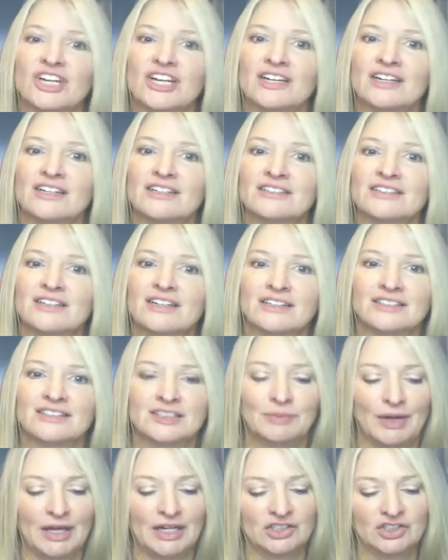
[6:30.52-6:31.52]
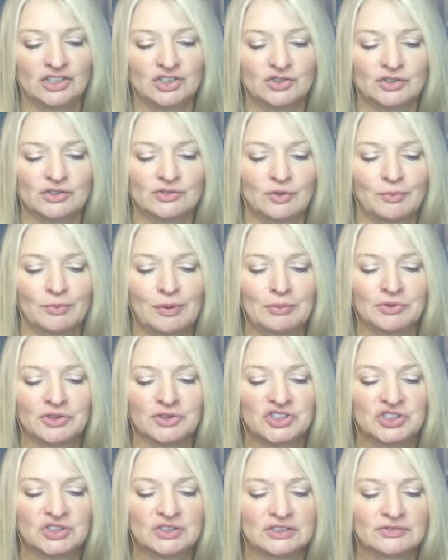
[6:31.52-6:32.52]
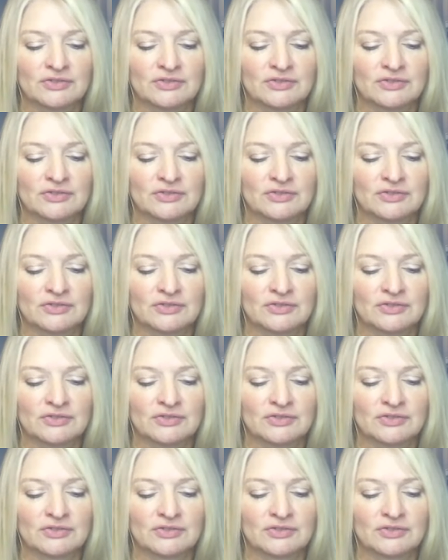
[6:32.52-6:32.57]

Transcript: and Spanish for people to choose